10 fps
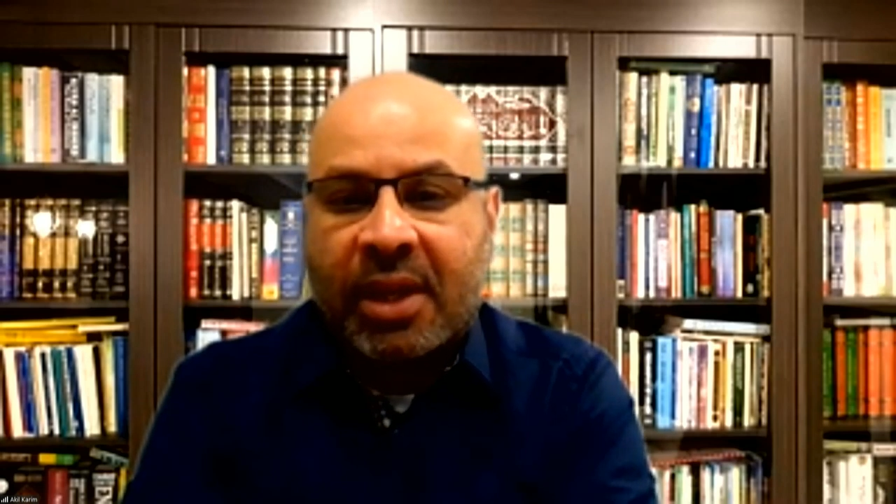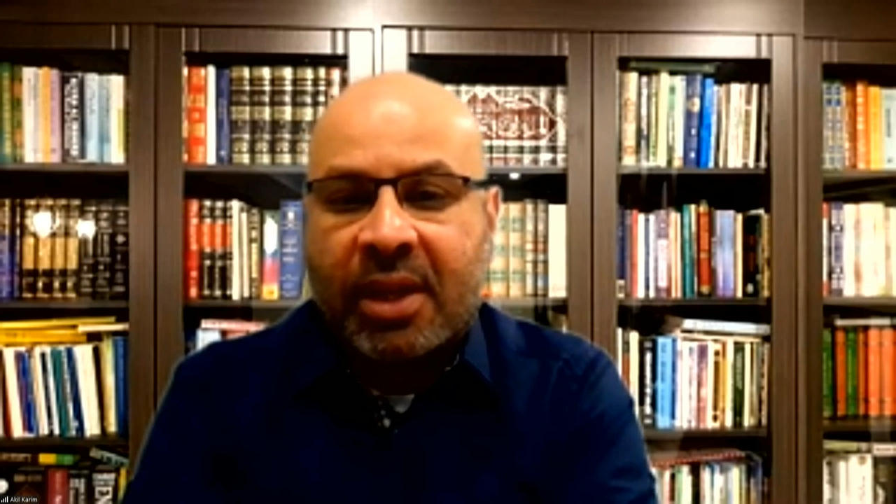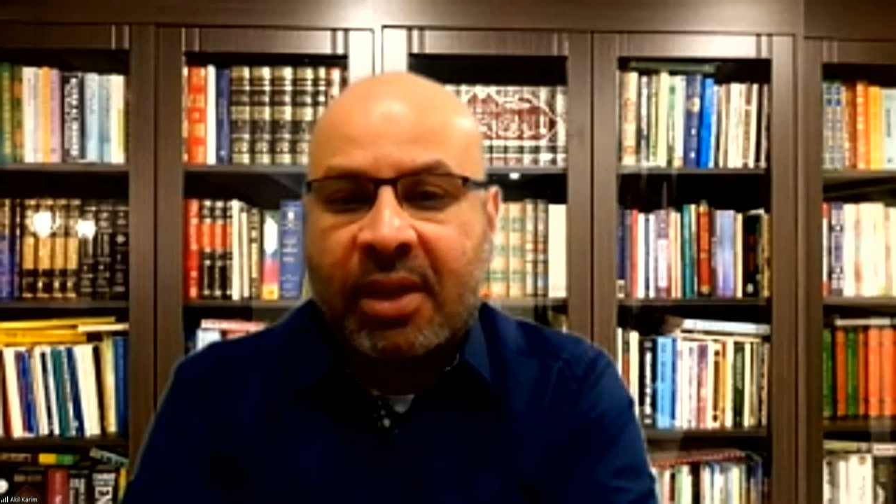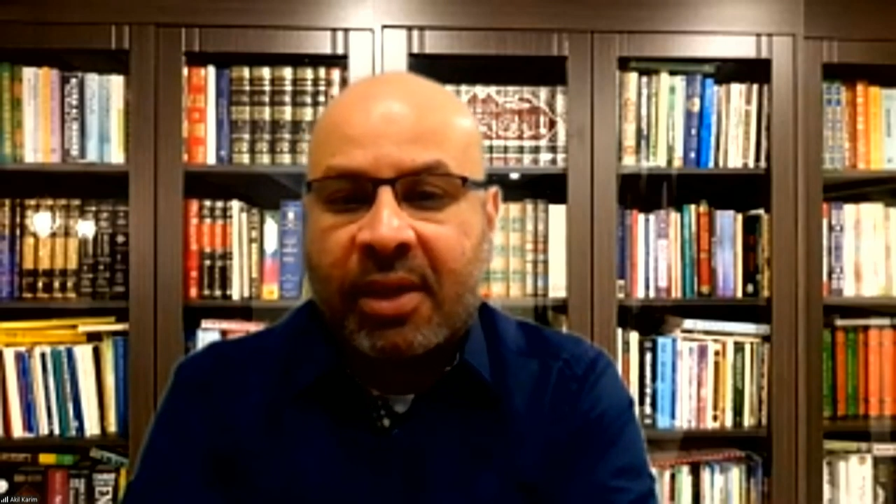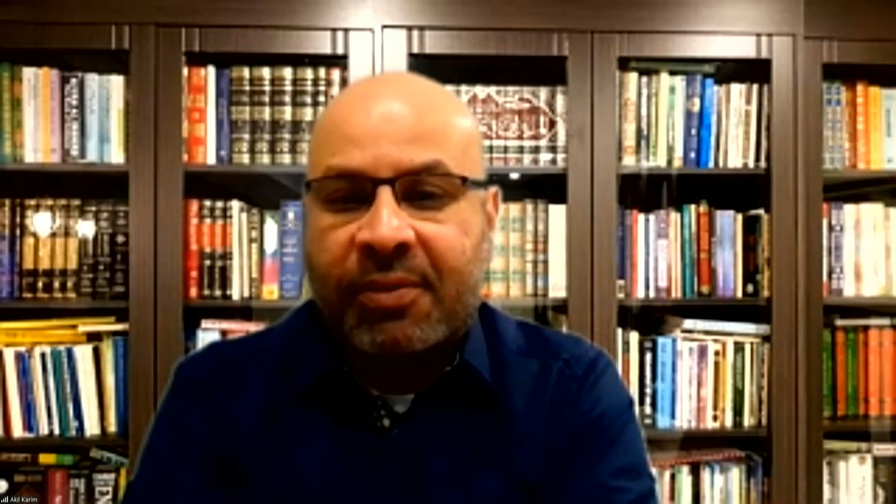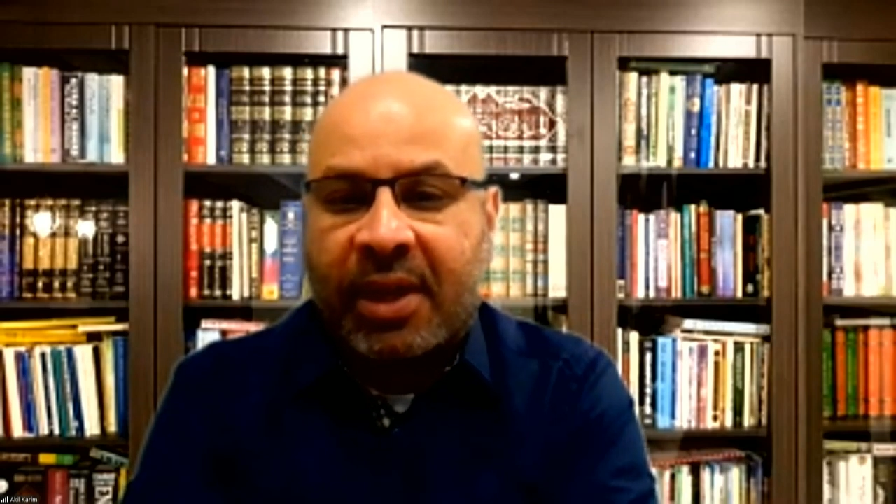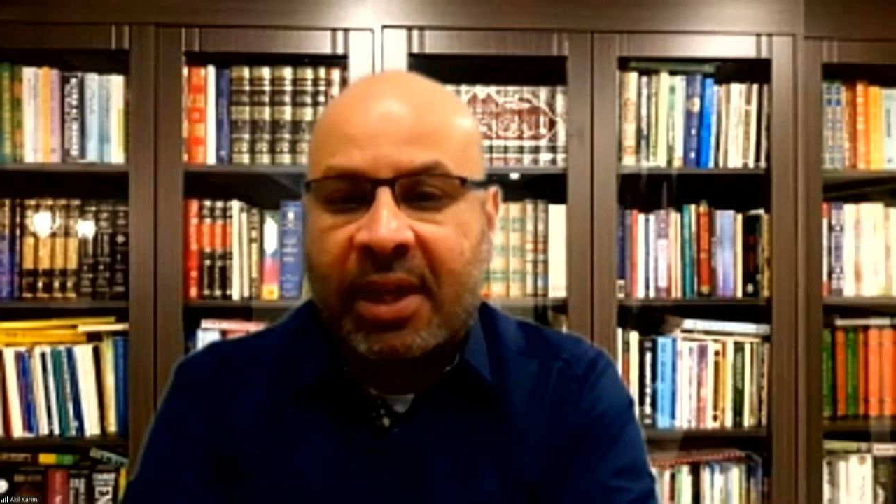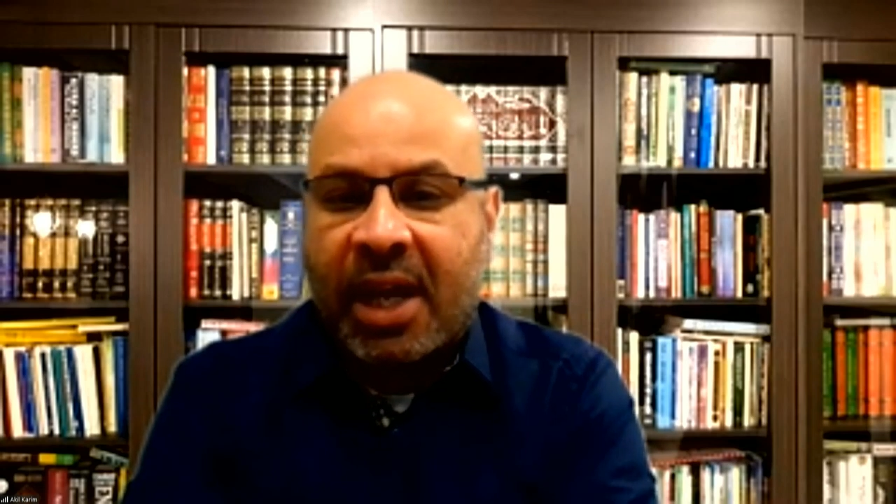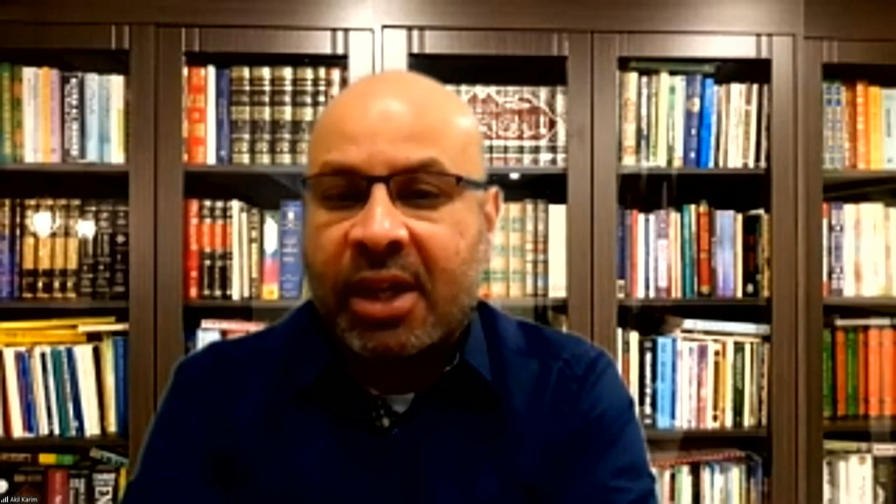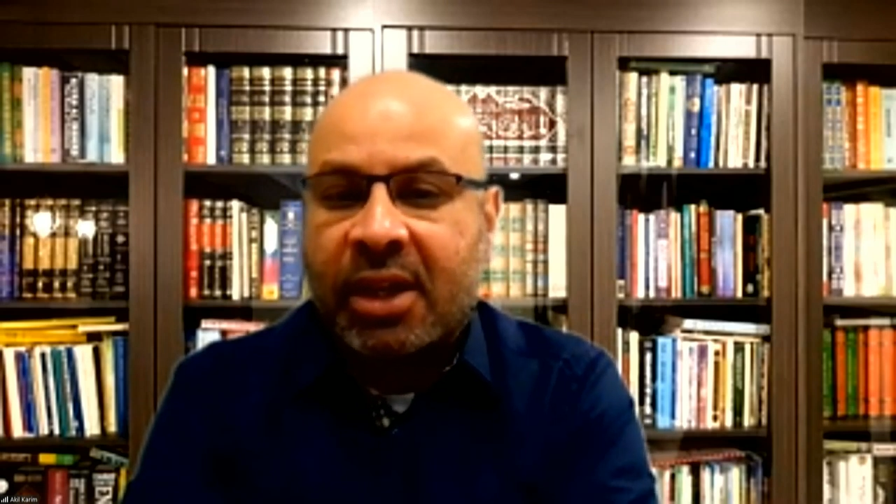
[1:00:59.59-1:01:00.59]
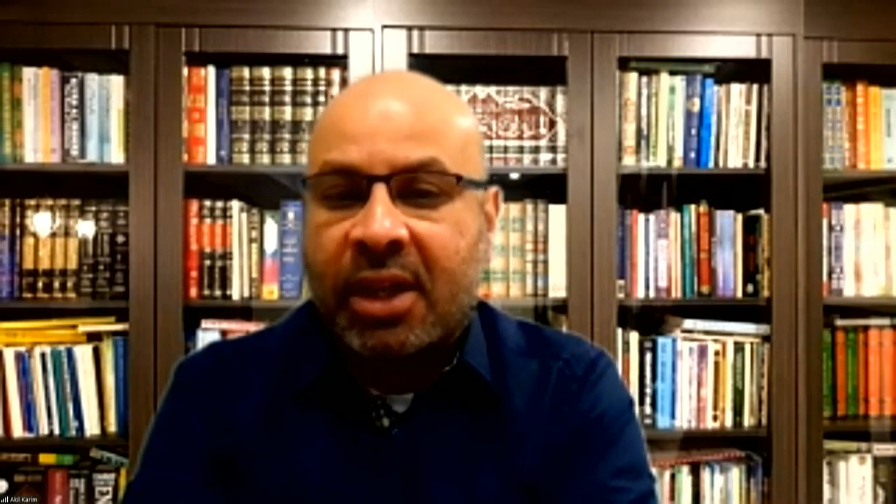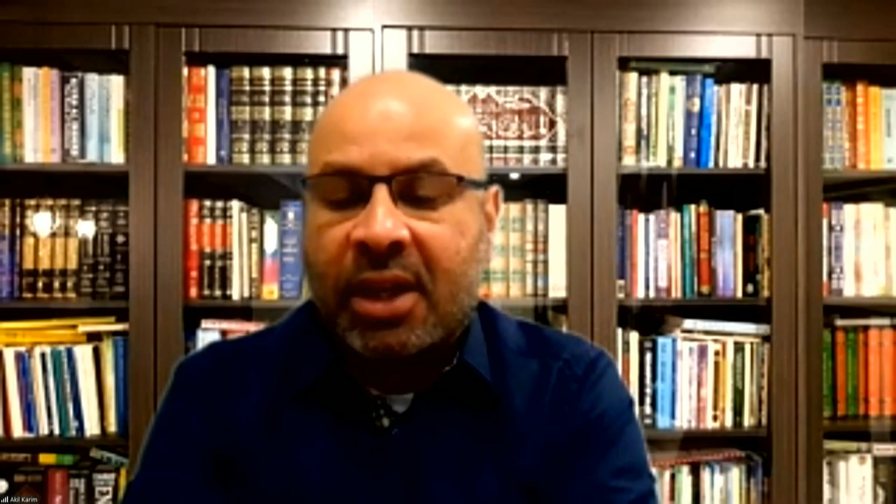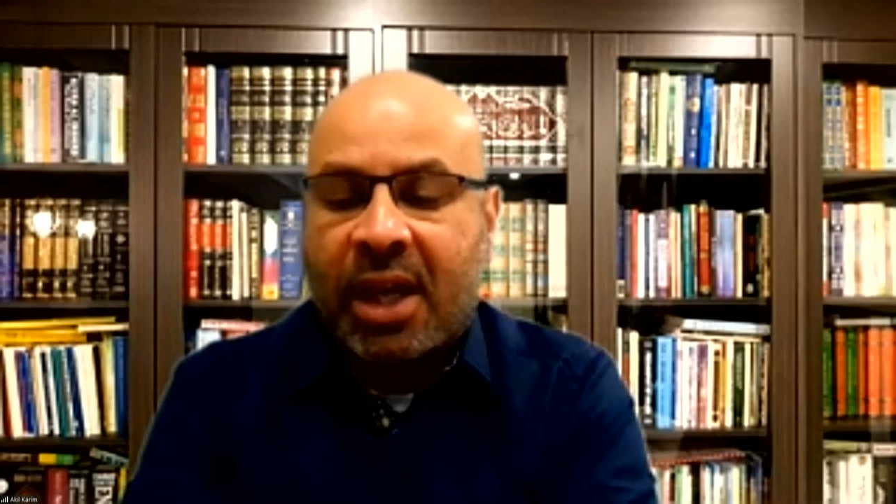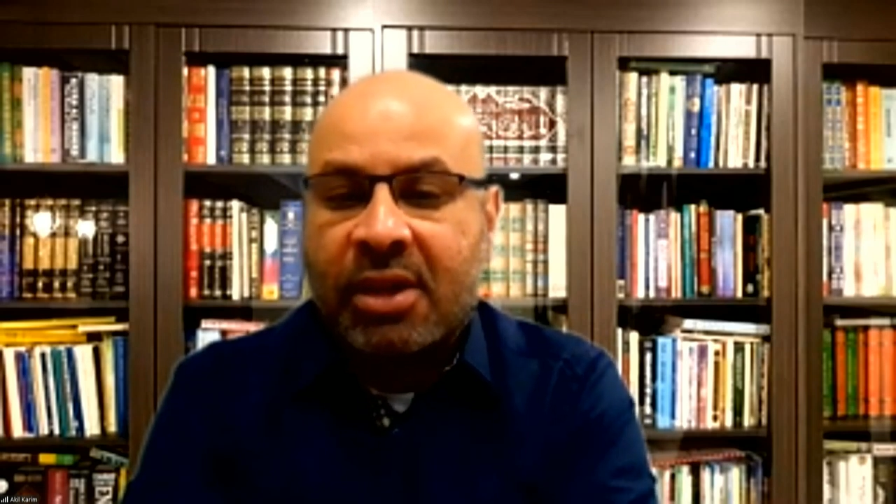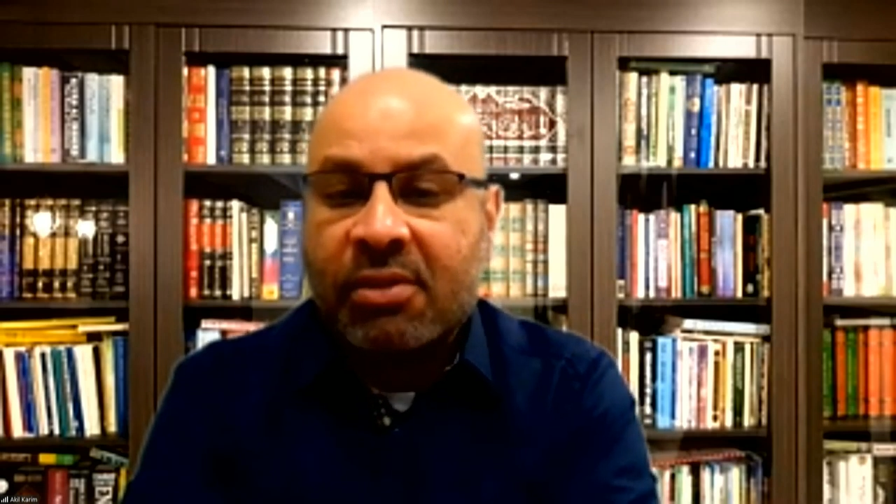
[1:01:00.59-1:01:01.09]
if can I can I
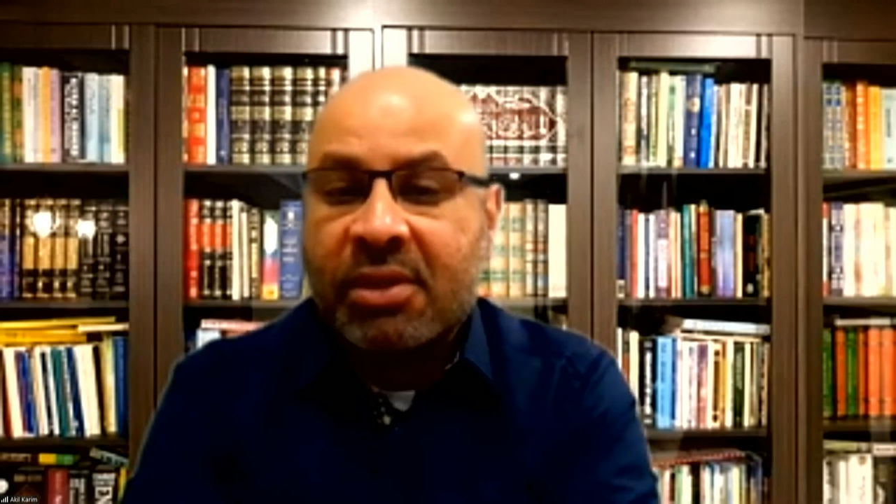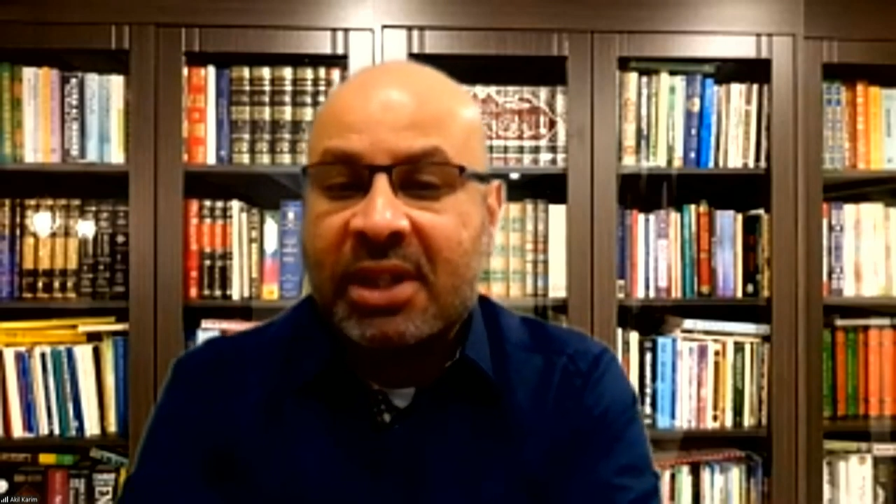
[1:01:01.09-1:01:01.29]
do these